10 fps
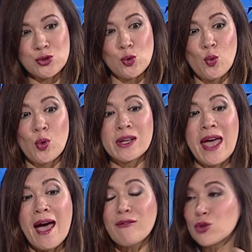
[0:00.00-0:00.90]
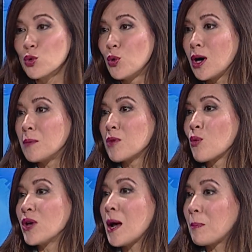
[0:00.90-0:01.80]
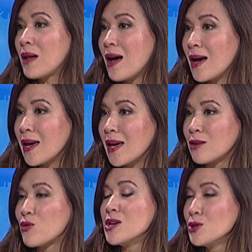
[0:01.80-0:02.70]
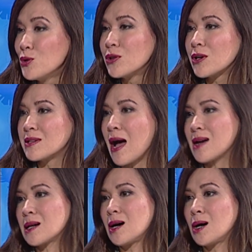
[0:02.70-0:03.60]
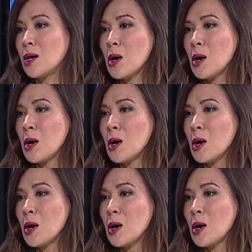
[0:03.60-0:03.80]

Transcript: who would have to um, reapply and renew their DACA